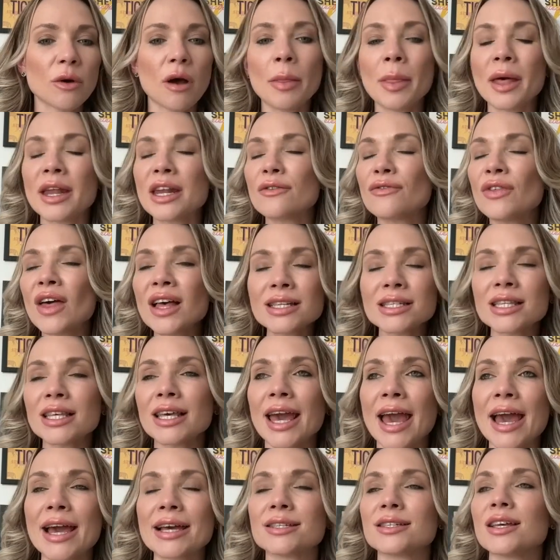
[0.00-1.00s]
And then if that's the
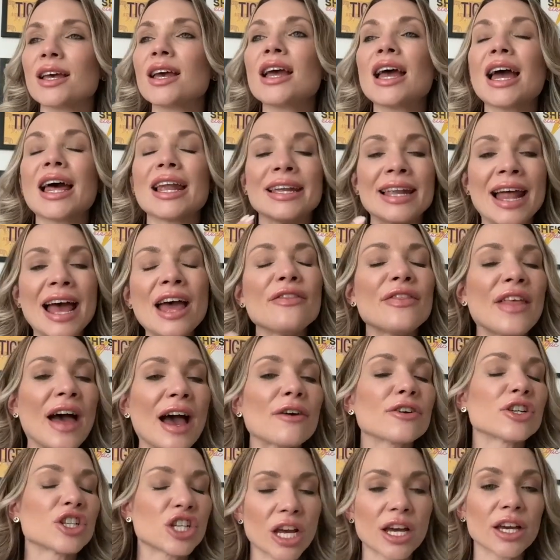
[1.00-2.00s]
case, let
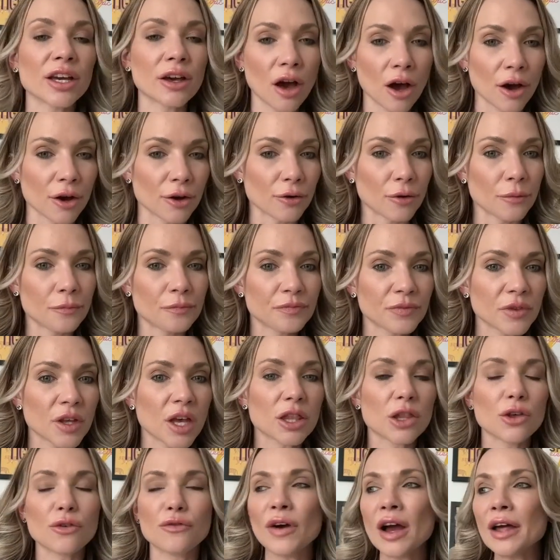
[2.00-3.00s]
that shit go.
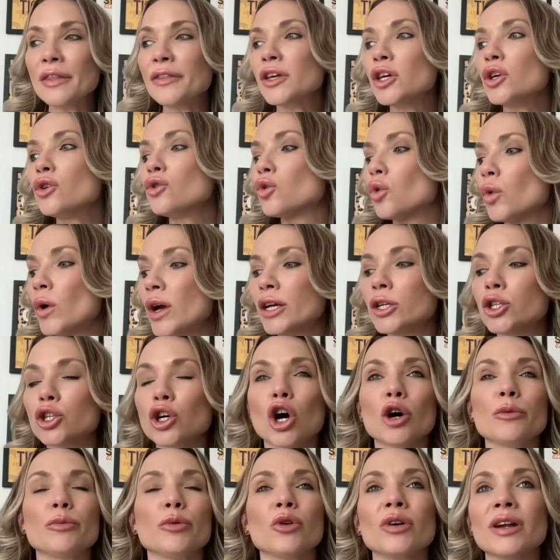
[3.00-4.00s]
The fact that you quit a
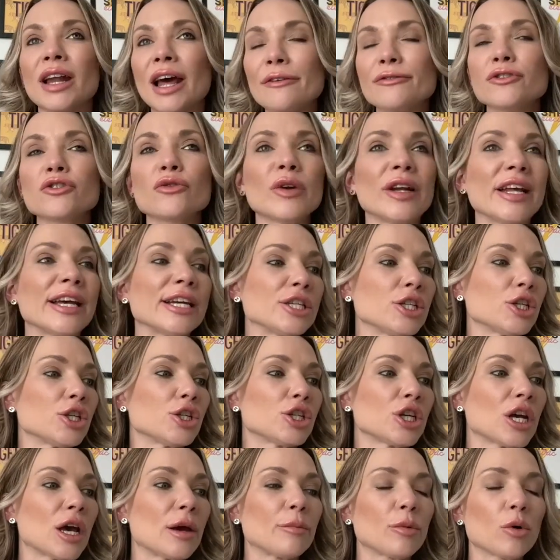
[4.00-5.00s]
job or left a
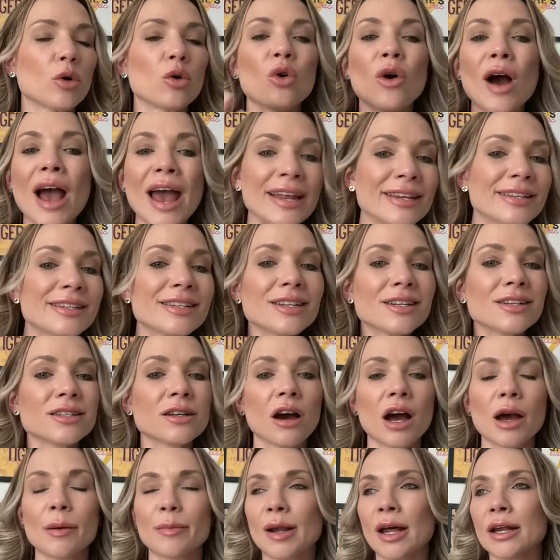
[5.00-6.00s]
relationship or ended a
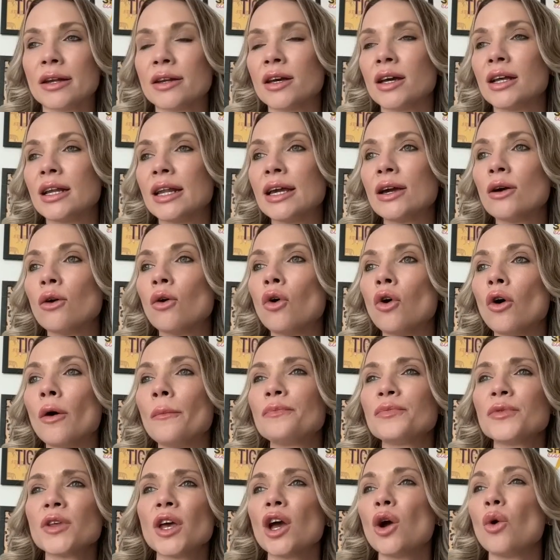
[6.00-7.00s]
diet plan early or
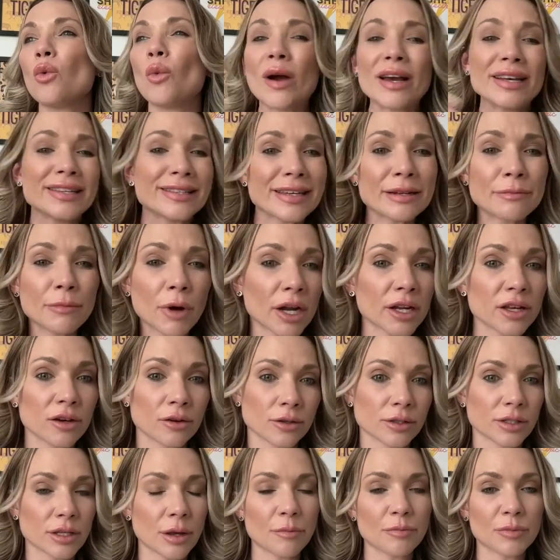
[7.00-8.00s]
wasted money
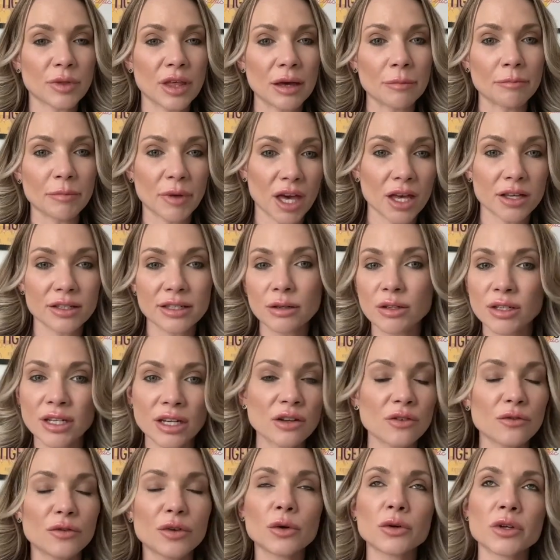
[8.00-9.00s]
on something because it
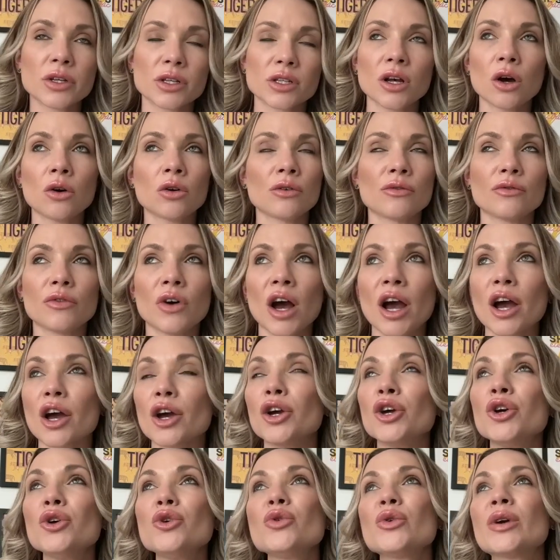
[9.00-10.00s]
didn't fill your soul on fire,
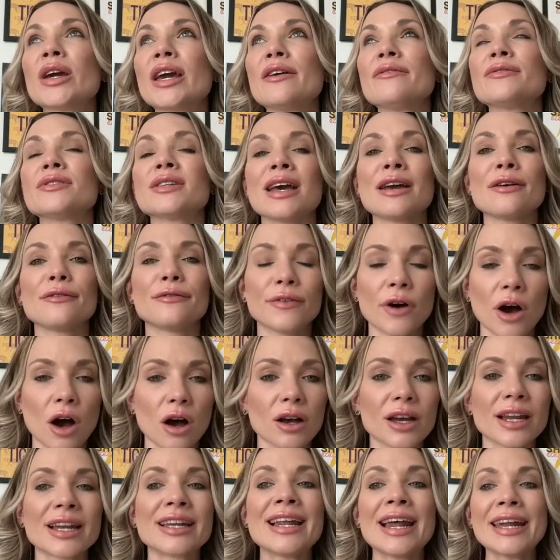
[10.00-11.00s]
who gives a
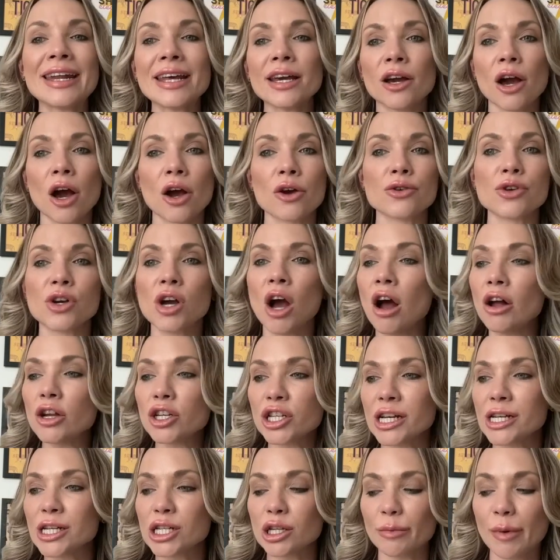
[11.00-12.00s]
fuck? Let it go. You can't
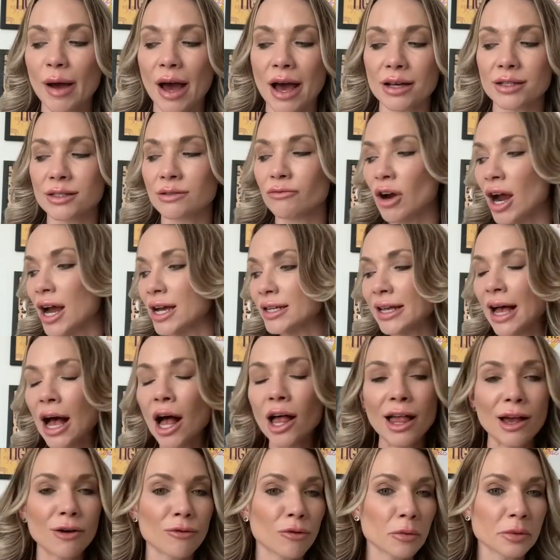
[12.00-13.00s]
change the past, right? As
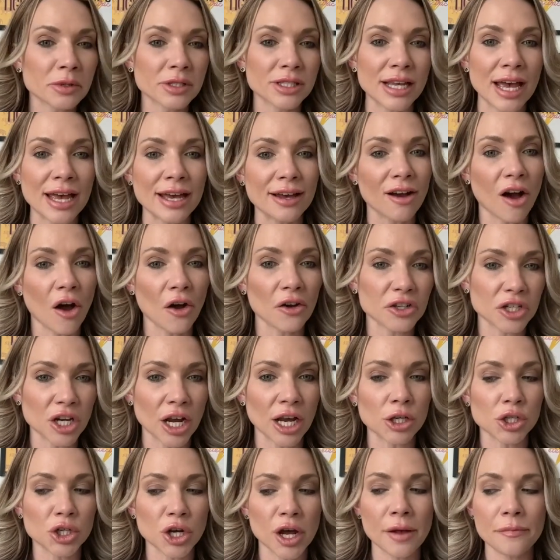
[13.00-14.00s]
Hal Elrod would say, can't
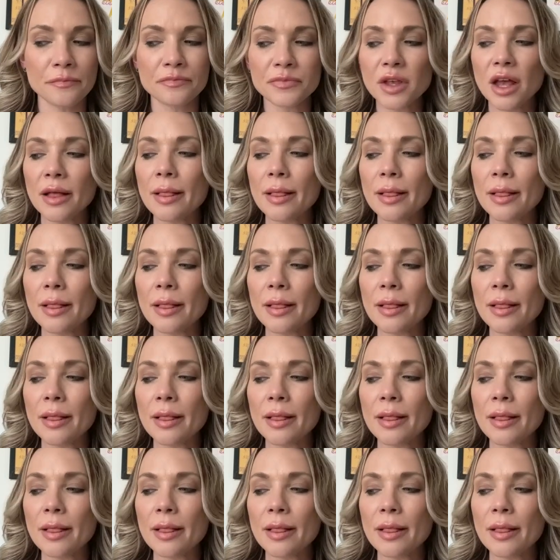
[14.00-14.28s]
change it.